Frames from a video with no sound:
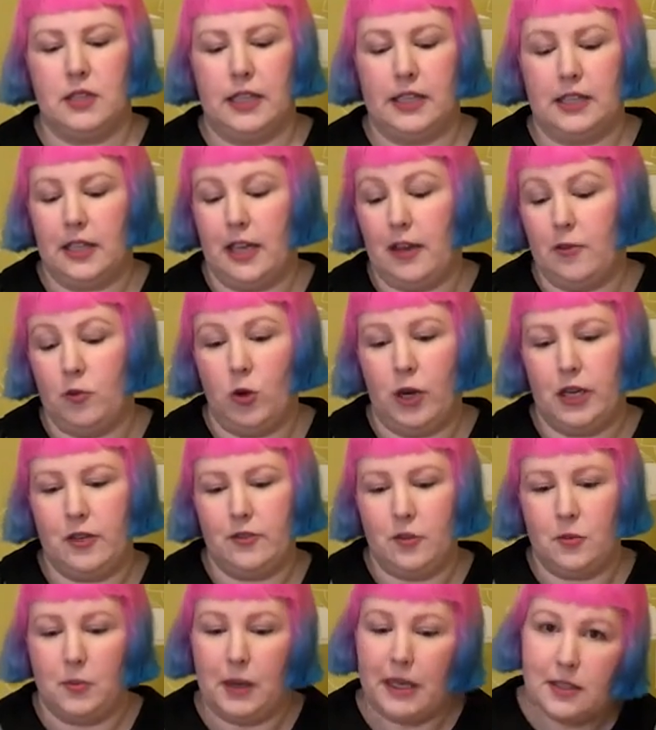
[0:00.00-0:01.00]
Like, they have quite a
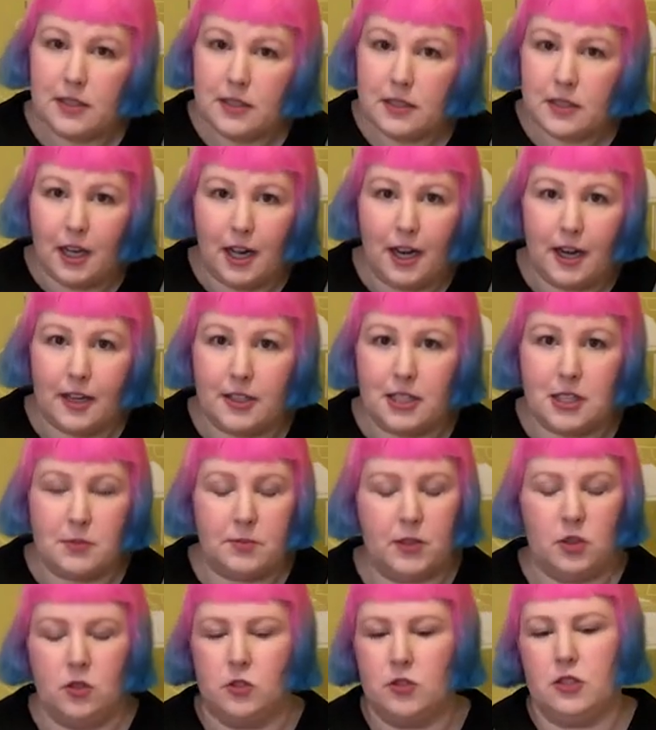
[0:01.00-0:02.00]
few by this artist,
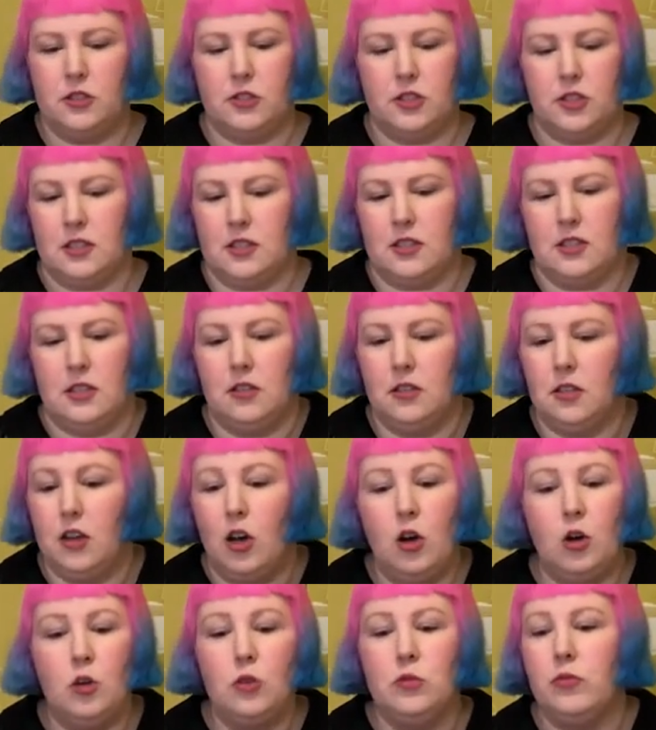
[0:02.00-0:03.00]
but also just a
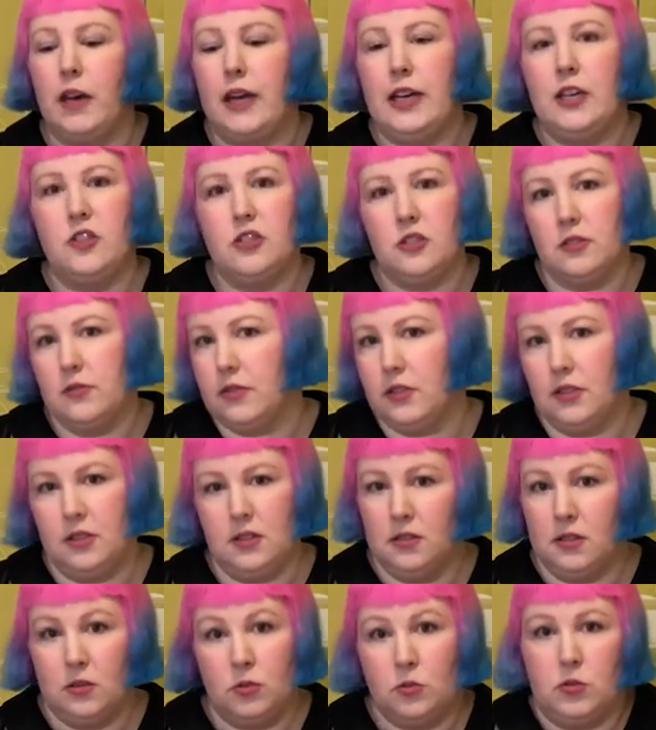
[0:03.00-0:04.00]
whole range of
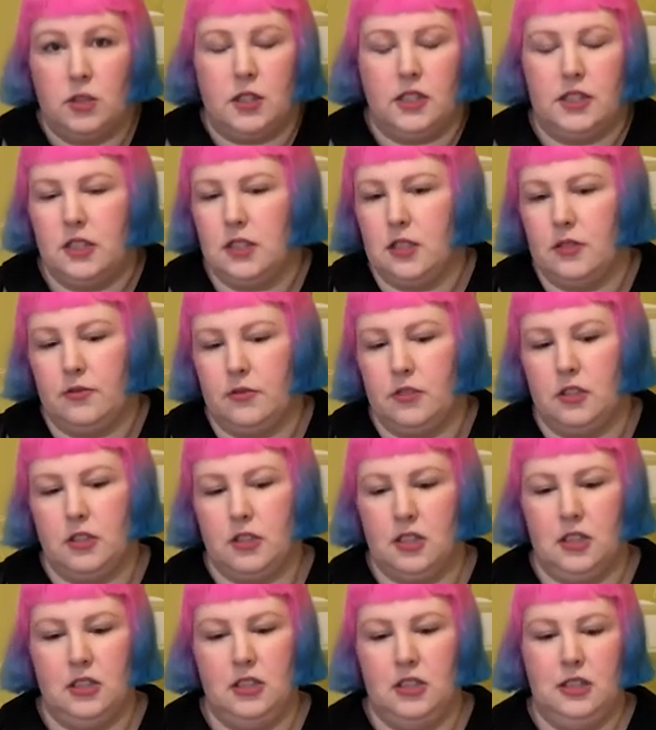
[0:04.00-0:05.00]
really
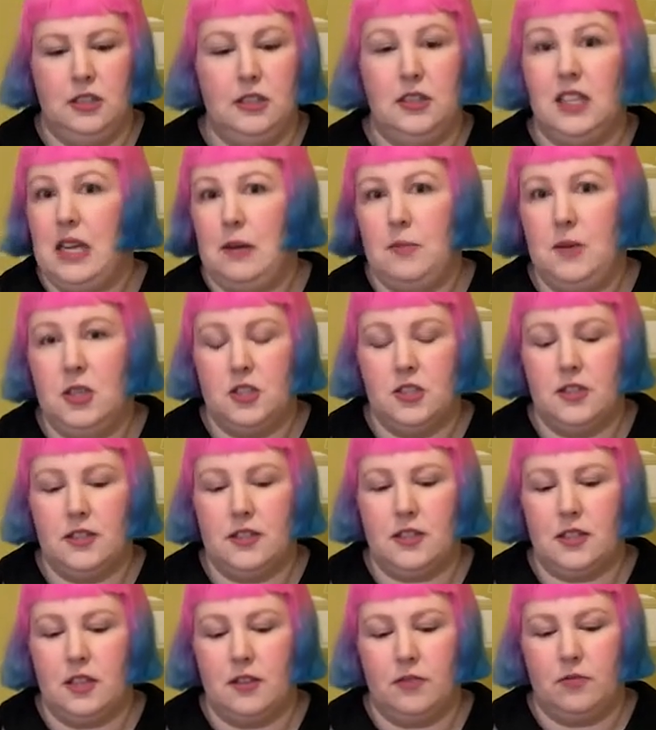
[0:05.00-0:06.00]
different
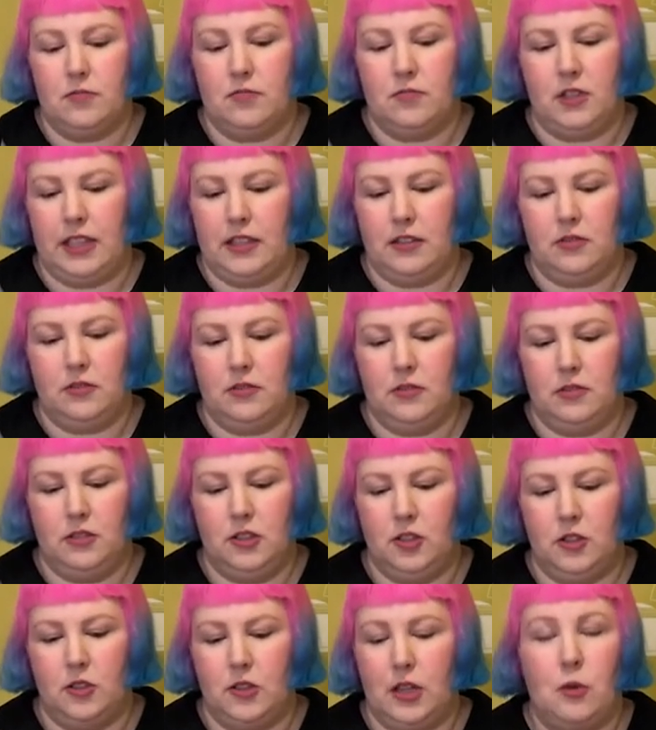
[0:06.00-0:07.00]
images of, like, you
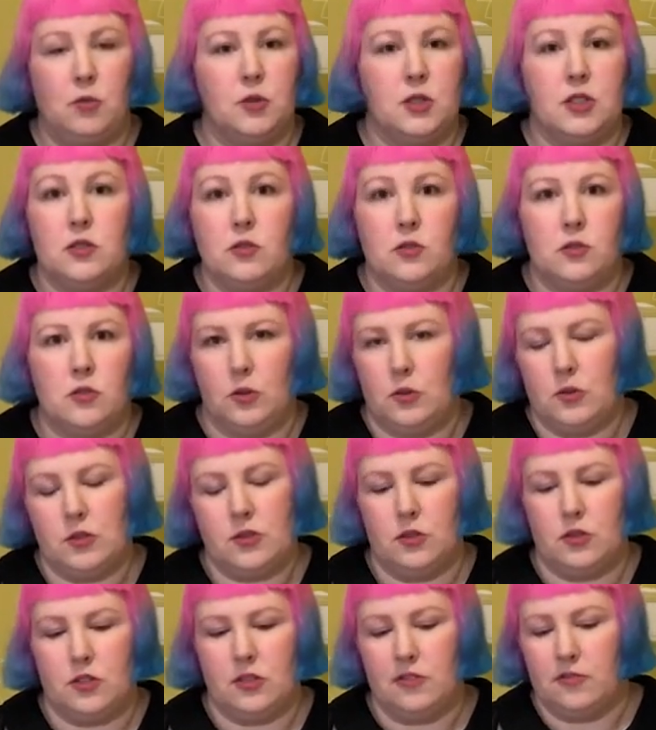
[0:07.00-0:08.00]
know, that would suit all
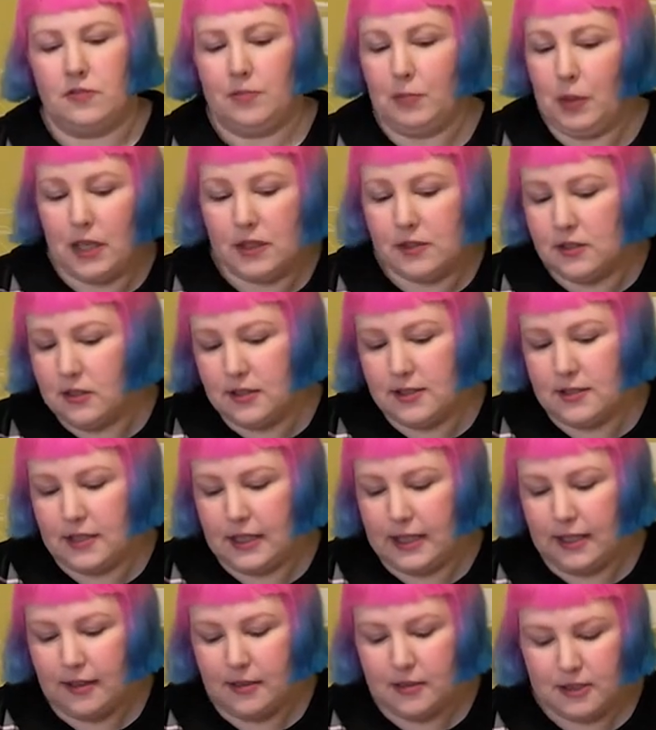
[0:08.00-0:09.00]
sorts of puzzlers, I
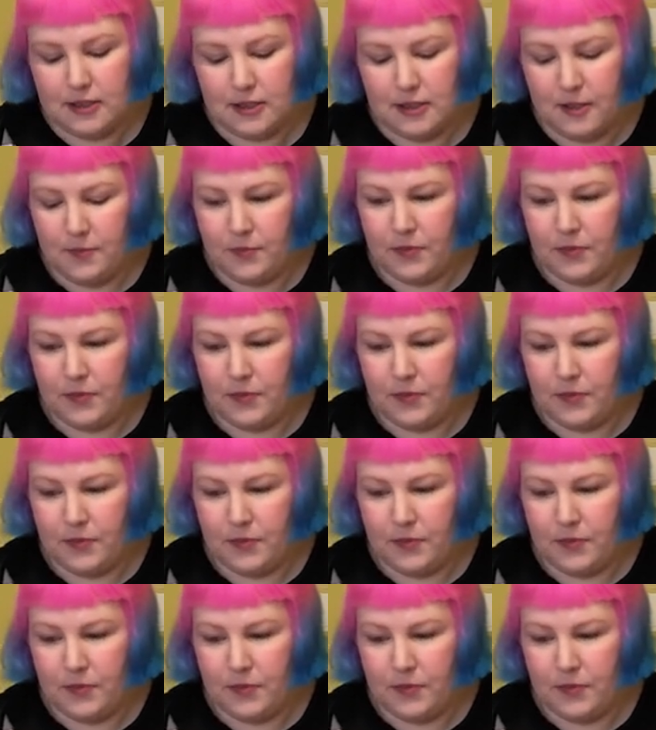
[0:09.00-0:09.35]
guess.